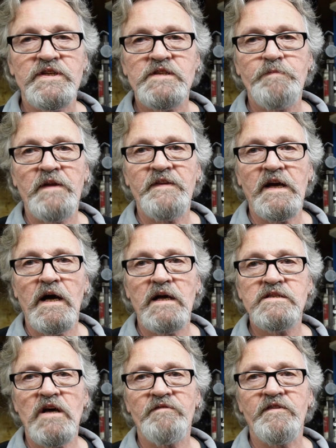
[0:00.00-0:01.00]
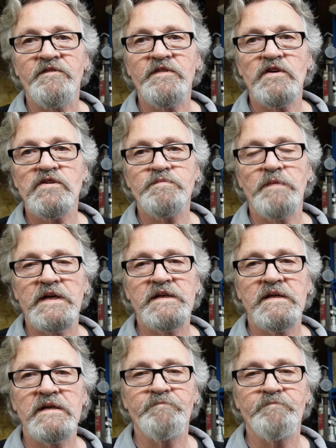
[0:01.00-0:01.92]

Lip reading: have spun the guides off at first, but